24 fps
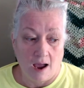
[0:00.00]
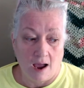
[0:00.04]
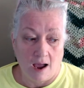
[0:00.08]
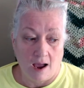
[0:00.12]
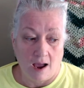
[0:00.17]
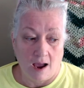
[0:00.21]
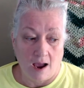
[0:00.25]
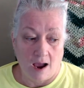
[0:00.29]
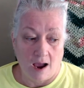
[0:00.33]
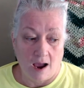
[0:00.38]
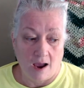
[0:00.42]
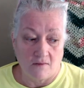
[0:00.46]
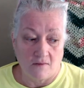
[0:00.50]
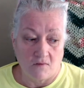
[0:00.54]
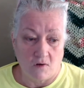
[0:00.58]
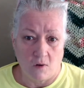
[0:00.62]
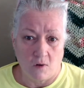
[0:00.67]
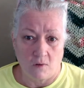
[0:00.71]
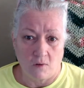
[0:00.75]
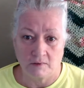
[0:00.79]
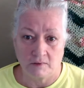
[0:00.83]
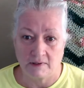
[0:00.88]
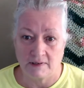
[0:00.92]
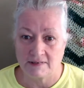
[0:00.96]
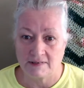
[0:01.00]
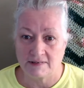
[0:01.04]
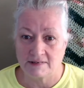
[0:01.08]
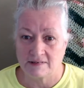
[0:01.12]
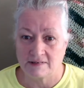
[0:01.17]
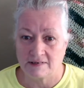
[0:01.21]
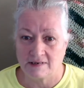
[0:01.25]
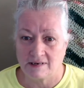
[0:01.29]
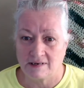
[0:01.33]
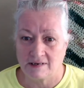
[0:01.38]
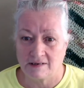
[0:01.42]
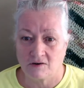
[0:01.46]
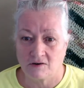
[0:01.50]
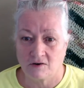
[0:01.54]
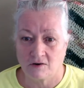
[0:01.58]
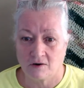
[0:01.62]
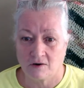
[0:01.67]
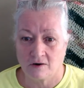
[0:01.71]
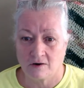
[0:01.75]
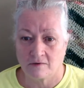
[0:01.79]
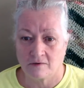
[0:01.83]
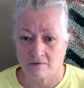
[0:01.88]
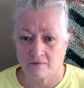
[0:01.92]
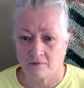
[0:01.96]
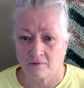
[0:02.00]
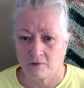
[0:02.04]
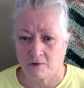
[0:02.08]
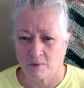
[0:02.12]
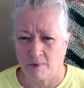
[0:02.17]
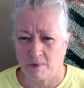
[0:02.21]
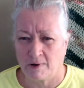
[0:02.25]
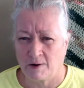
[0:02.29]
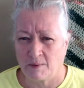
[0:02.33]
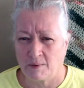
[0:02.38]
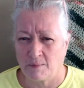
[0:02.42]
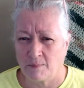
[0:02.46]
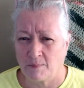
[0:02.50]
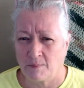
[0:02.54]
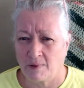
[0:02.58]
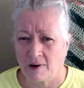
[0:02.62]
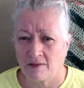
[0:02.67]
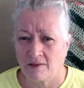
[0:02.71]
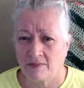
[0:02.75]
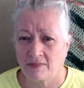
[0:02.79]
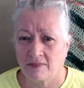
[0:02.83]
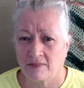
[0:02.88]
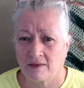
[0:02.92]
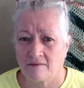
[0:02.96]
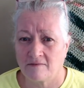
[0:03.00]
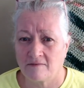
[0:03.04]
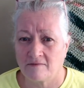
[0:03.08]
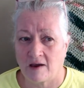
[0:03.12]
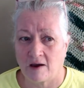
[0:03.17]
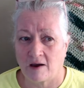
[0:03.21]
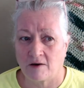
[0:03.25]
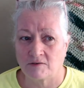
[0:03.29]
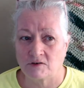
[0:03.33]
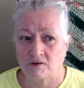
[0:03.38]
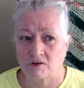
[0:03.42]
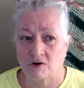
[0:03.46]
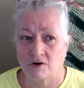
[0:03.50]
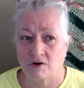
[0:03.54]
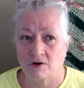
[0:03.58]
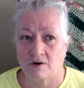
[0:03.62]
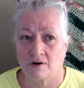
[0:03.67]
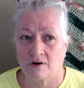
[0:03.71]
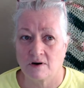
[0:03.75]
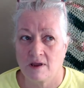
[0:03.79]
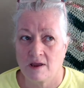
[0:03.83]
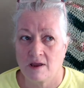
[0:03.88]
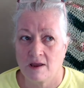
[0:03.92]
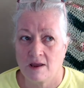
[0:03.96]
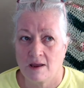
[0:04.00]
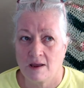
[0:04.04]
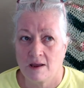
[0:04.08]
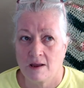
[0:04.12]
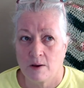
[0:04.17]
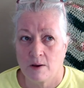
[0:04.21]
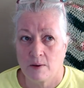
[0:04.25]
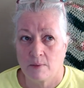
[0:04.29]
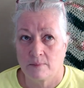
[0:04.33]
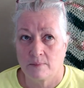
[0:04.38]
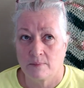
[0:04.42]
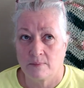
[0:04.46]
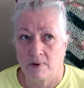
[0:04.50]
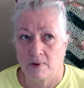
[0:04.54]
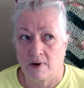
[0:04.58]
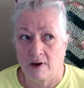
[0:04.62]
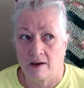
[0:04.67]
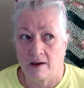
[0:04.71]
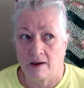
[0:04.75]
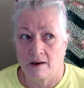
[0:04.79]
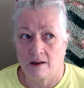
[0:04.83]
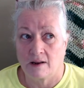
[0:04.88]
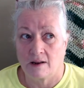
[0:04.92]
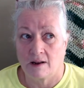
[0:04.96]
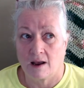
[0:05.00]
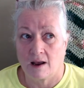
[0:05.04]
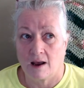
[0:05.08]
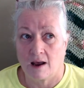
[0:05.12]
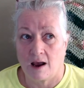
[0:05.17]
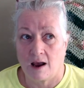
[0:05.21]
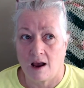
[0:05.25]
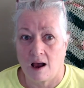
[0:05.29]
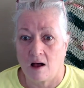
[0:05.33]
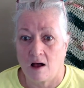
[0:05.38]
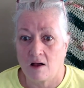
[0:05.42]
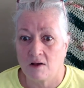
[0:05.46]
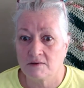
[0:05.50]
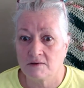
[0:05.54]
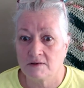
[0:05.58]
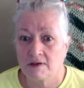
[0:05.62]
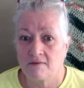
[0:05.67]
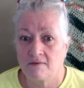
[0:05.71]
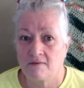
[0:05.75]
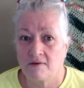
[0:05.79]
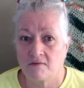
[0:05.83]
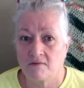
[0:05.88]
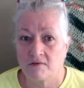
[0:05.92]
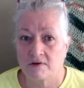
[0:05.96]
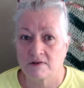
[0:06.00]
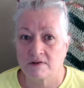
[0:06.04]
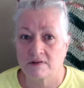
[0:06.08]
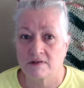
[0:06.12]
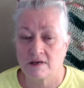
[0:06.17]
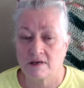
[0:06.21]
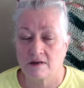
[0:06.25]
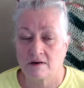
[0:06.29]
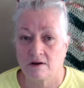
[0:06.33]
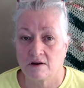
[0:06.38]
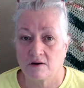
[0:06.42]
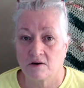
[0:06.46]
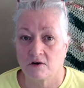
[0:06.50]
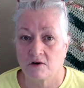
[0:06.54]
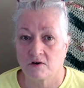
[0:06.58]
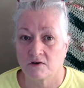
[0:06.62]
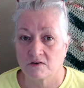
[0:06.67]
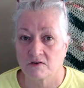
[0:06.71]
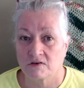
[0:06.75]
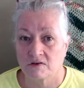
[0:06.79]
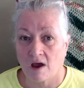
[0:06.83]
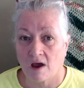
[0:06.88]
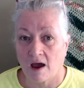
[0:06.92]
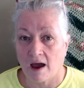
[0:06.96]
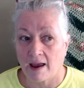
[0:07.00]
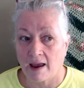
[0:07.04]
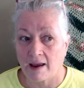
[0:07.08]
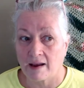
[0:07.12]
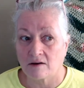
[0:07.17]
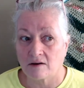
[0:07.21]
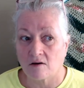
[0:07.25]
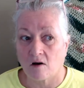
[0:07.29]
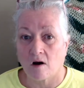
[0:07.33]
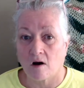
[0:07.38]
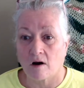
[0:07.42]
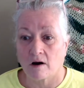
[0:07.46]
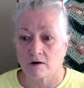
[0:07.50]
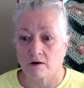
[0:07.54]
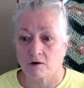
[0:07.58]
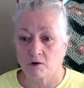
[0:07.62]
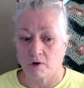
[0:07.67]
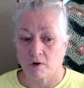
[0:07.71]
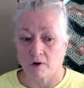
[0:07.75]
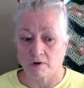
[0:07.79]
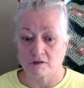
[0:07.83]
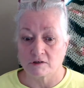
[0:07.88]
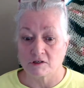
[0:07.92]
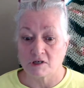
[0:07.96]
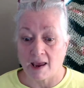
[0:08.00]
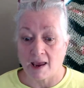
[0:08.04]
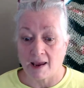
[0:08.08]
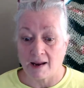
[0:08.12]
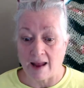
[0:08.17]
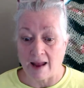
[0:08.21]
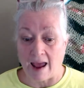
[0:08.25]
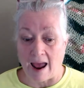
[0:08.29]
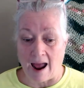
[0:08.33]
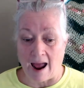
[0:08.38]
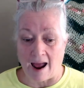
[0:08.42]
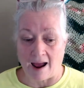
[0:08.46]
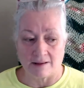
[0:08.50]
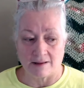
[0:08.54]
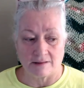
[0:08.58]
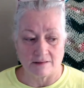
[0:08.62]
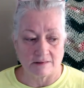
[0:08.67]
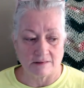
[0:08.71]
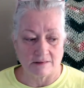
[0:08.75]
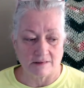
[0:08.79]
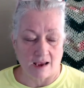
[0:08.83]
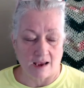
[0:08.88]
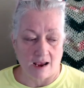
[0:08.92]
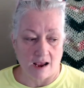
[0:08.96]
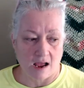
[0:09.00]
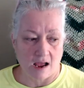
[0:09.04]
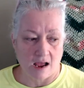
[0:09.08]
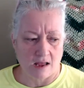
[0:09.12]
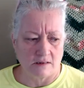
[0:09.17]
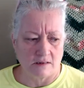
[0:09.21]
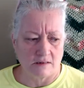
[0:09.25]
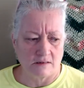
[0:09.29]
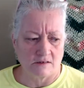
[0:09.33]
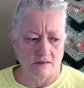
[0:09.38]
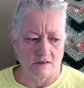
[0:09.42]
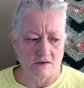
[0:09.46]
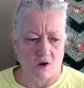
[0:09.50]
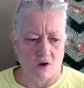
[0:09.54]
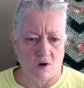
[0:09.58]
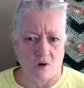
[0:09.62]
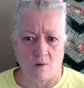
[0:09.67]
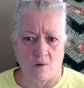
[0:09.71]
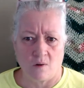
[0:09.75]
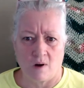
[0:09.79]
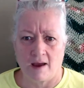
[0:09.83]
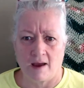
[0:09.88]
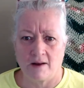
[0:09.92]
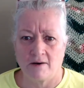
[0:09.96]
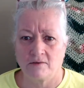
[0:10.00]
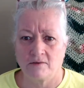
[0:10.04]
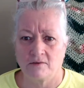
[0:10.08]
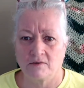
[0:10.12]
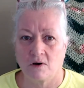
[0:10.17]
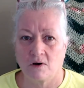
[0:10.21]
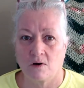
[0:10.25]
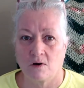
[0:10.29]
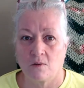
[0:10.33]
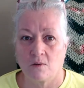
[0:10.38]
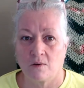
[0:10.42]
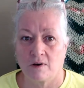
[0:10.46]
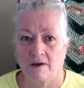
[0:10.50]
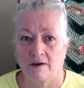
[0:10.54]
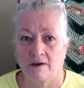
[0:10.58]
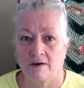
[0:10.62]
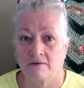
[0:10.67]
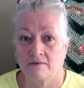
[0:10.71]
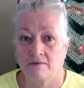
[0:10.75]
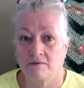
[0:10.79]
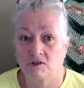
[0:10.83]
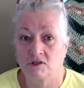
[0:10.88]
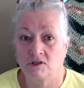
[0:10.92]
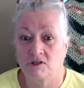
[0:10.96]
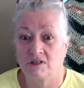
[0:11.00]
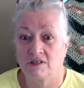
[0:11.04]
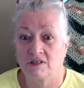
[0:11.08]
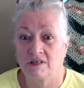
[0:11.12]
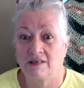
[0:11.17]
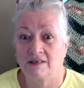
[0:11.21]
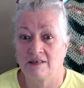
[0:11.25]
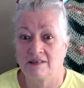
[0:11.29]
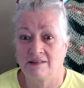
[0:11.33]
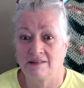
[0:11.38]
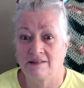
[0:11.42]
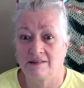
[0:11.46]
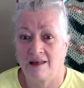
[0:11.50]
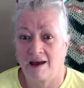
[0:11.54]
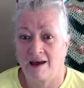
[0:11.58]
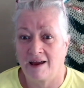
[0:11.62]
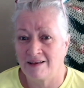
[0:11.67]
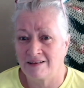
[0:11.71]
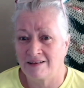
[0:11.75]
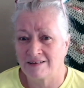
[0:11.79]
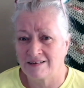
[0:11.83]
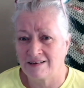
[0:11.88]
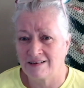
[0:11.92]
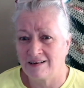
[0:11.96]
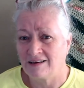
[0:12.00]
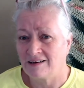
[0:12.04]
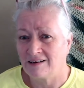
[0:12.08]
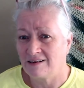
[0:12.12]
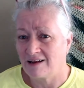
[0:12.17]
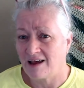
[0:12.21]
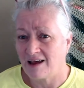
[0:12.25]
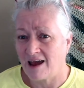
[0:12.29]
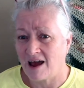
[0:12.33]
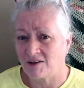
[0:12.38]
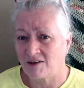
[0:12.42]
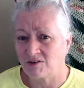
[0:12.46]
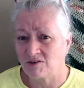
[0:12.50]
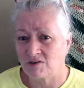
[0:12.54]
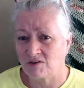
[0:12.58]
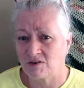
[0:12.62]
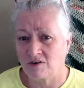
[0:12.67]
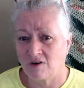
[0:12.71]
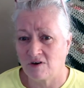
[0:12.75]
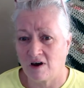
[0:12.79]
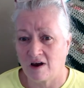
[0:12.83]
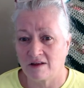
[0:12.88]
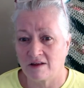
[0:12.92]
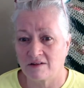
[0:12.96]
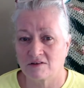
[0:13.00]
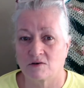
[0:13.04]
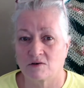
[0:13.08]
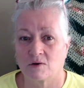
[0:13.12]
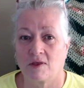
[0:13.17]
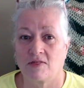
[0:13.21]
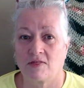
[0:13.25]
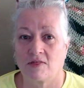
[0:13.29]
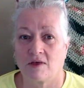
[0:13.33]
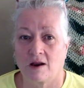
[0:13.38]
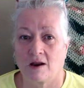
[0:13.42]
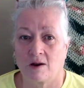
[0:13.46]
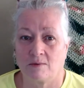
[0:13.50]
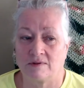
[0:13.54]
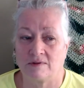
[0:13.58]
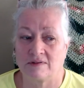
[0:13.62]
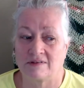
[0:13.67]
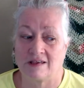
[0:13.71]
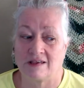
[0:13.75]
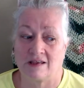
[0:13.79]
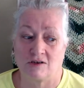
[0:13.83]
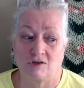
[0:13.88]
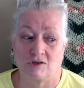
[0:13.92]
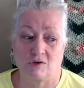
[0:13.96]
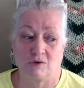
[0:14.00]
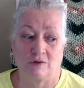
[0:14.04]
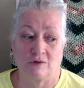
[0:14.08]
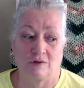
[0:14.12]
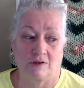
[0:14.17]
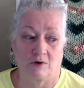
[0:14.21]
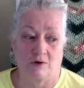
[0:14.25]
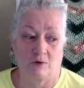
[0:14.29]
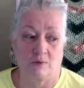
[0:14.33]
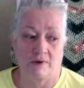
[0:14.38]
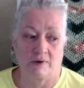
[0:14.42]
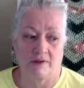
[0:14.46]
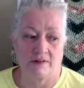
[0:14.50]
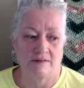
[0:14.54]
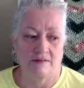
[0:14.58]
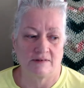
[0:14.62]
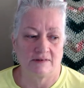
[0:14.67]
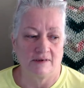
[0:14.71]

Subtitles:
I've only seen her for about a month. I found her, but all I've ever seen on her site are crocheted hats, and so I don't know if she likes knitted hats or not, so I thought I would send 2 little ones.